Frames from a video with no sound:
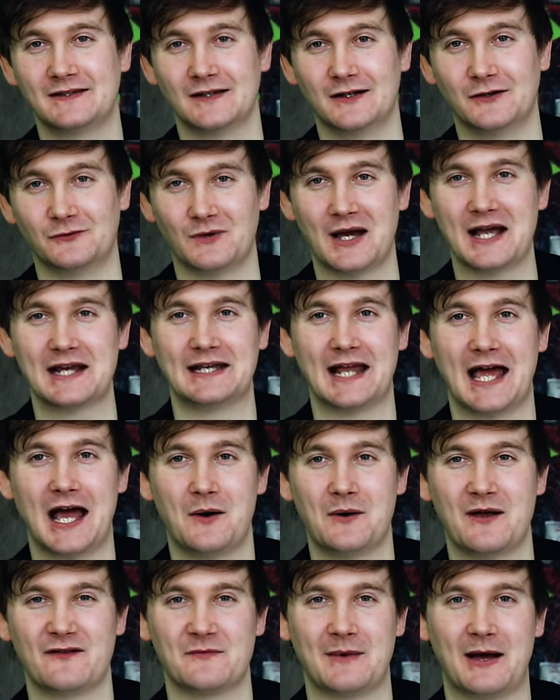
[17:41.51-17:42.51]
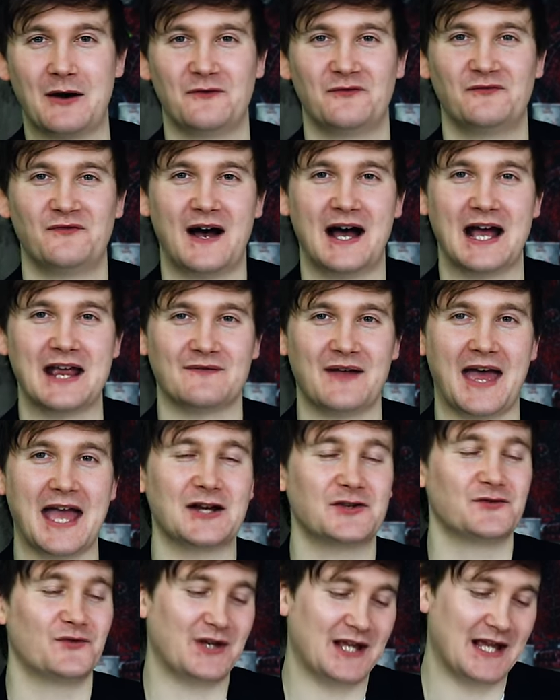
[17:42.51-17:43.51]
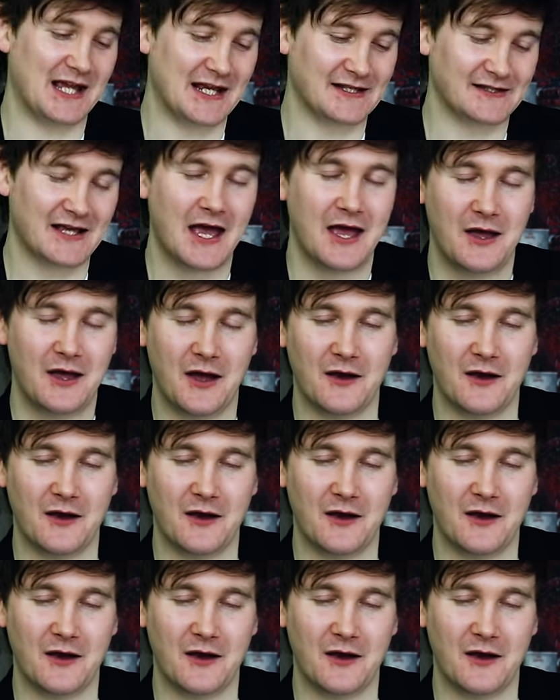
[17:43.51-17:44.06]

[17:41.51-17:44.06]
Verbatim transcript: so right now we have about five extra years